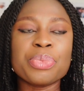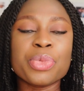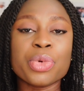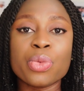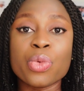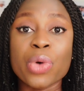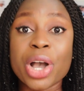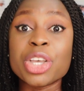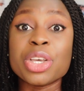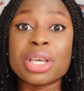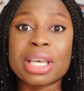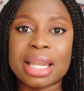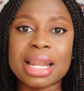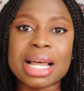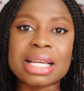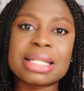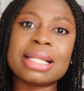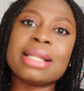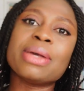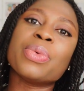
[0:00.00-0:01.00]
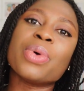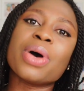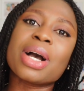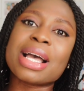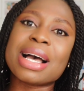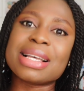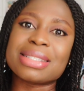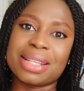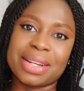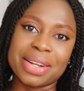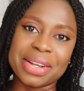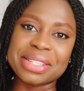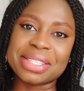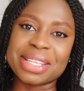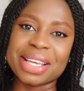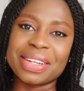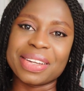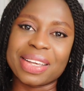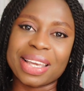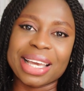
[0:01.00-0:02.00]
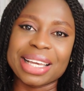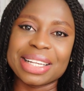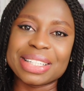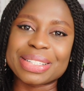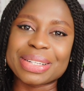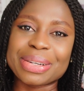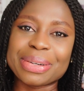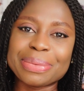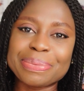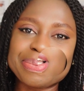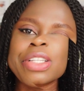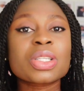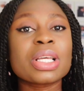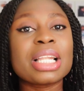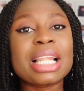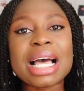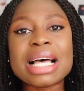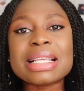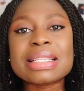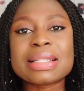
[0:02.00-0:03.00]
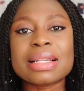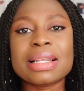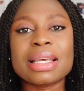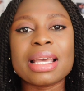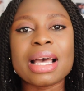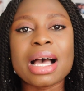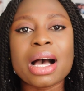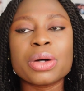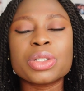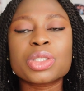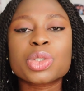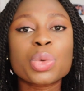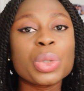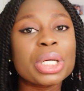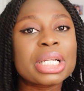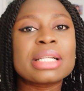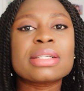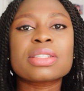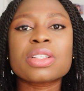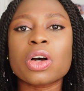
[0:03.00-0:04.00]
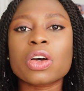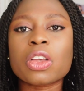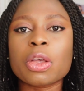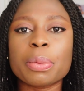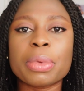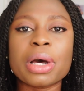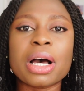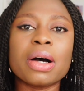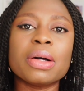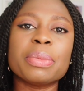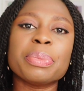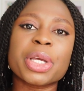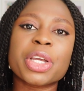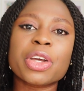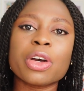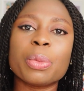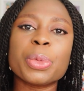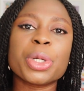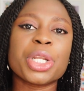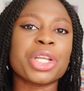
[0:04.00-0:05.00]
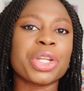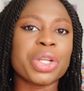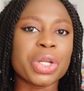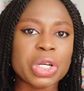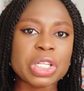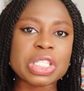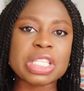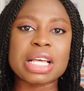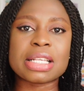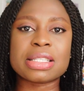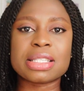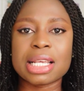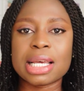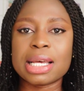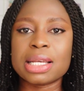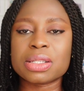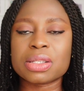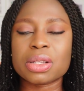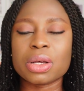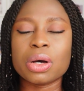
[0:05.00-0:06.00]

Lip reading: where you can actually work as a nurse educator. So lastly, I would quickly talk about becoming a nurse assessor